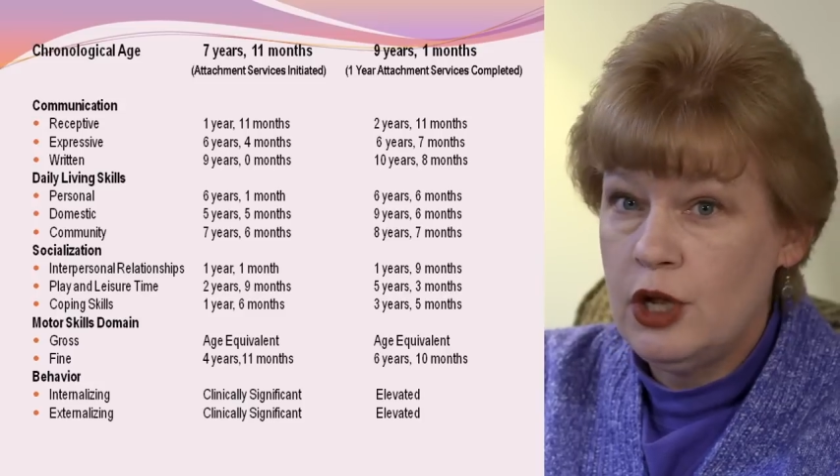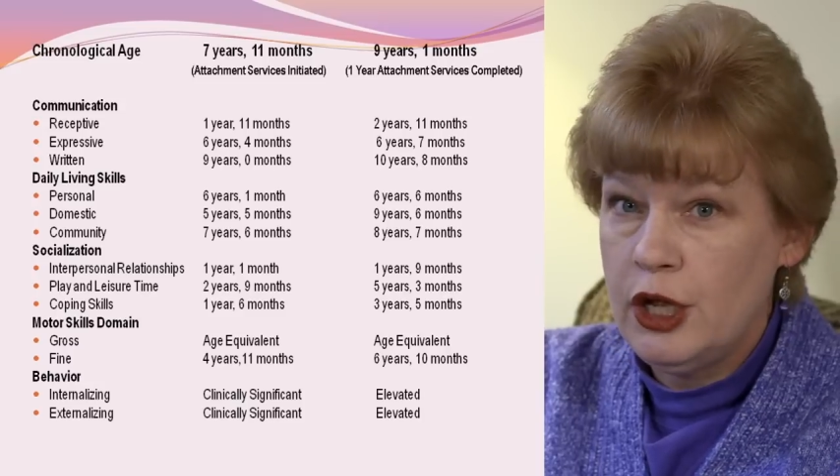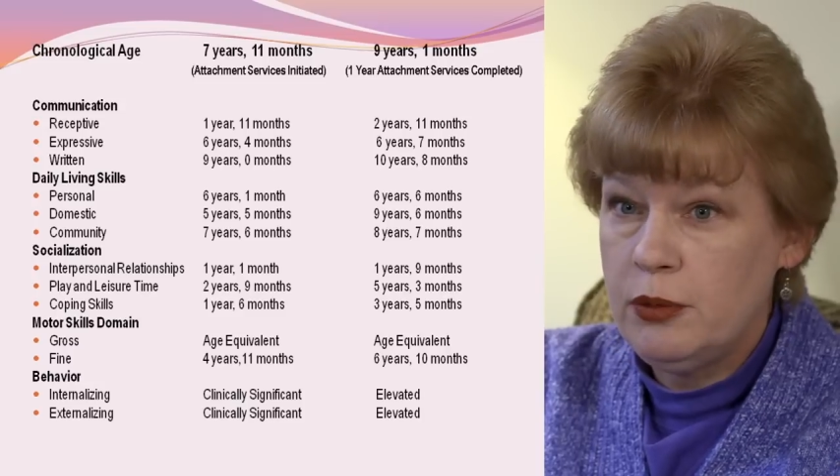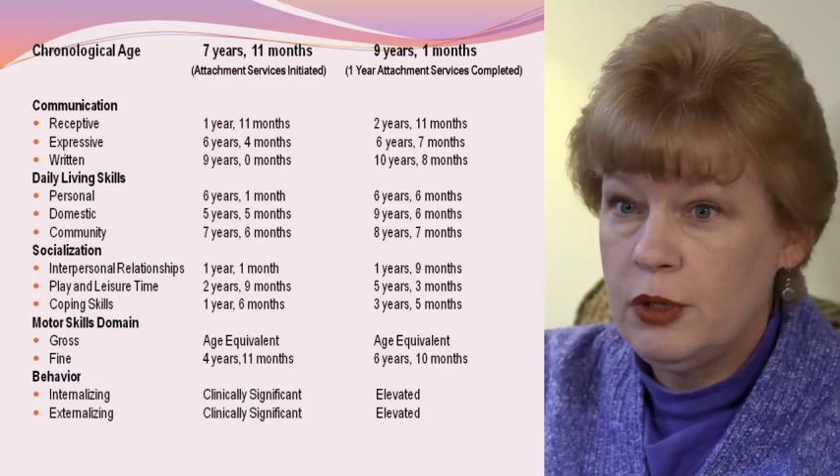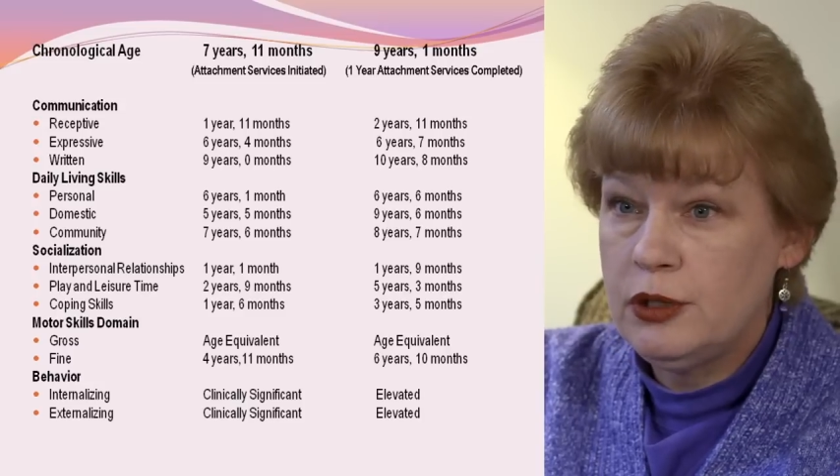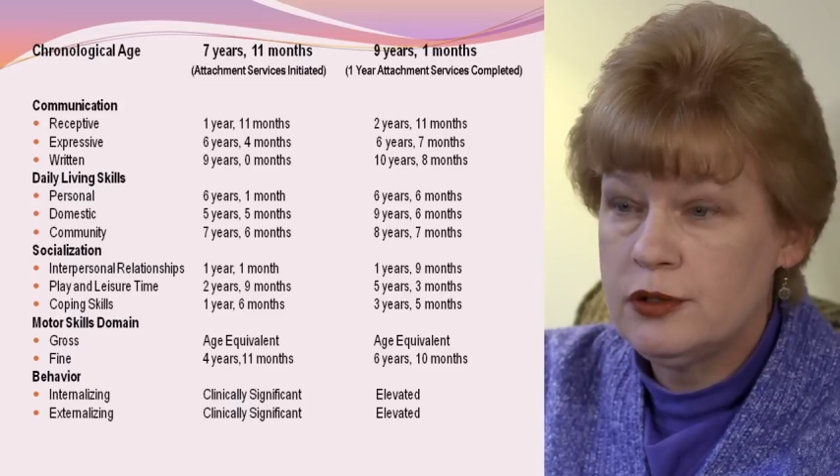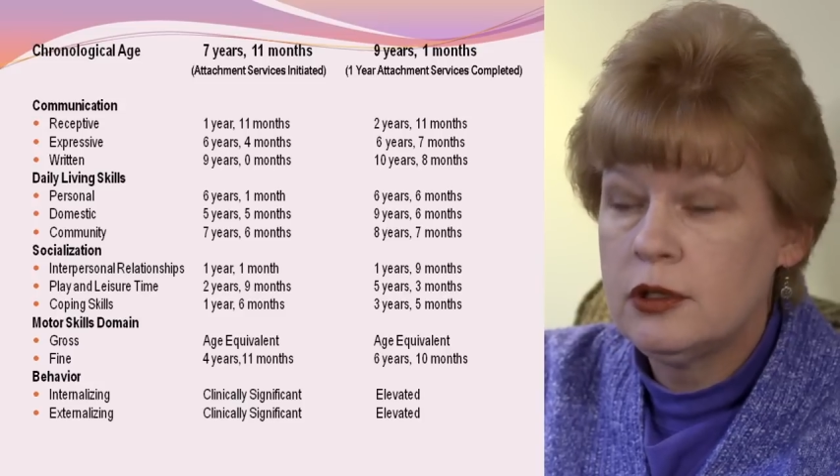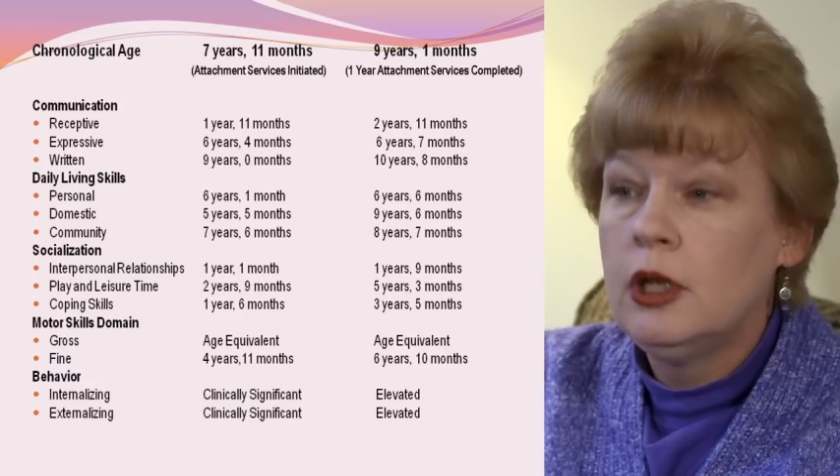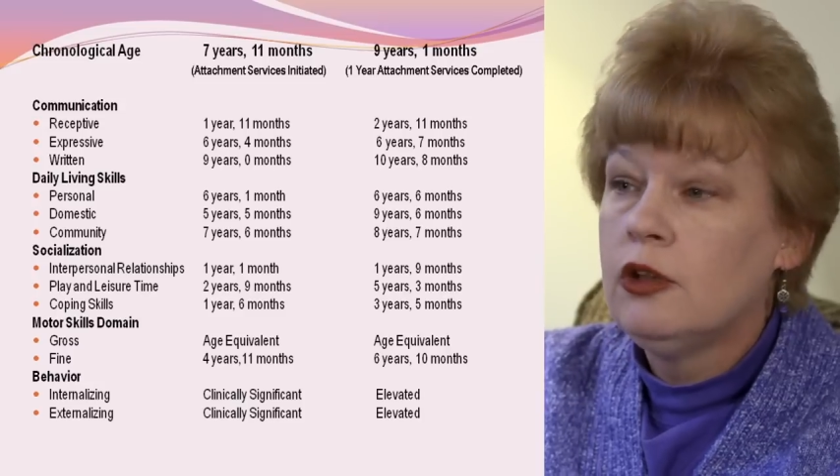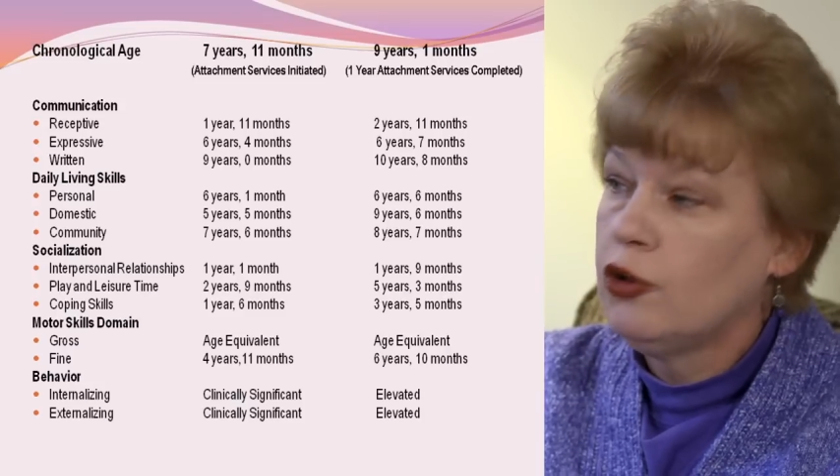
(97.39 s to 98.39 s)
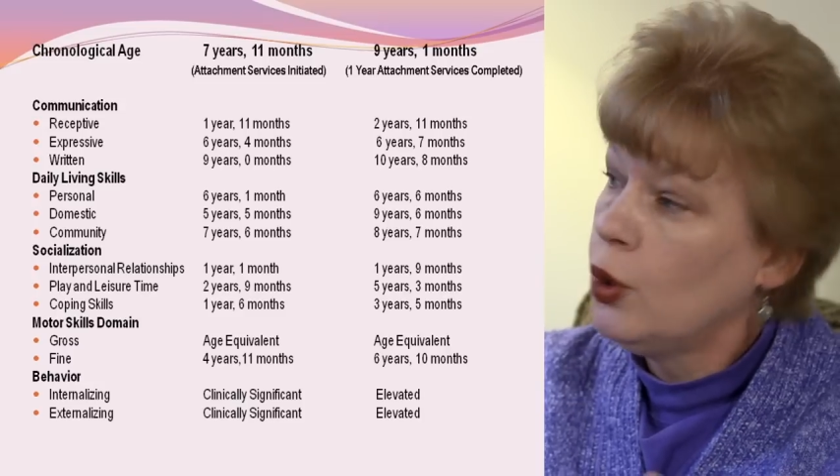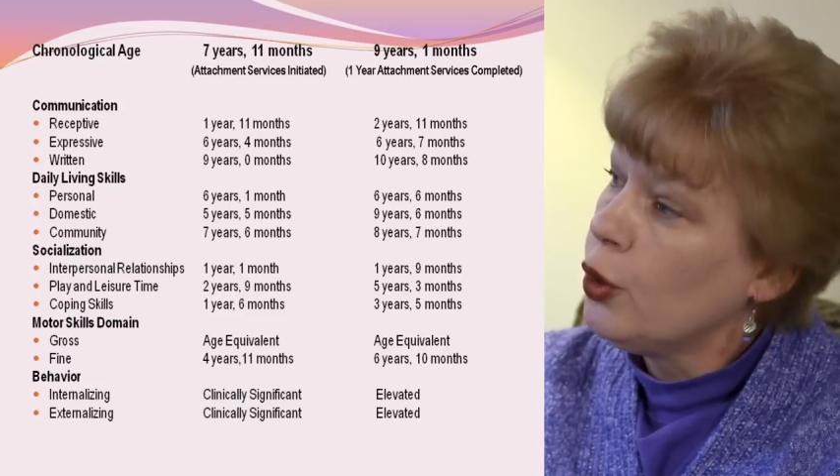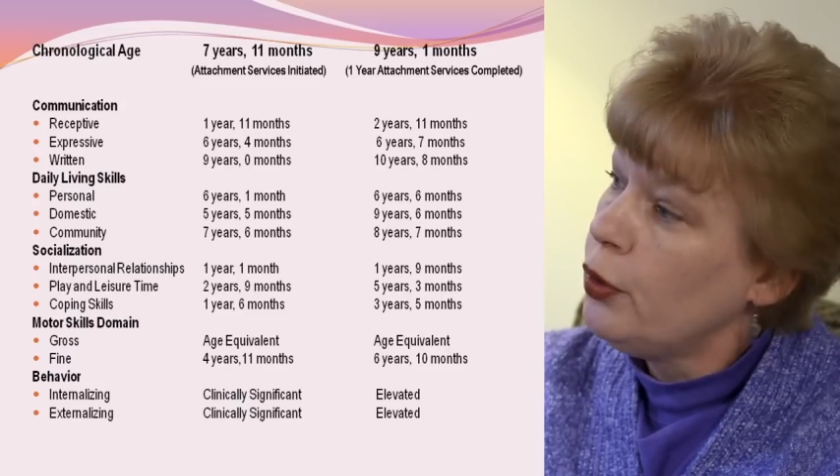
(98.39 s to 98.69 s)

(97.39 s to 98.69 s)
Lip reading: 9 months. So her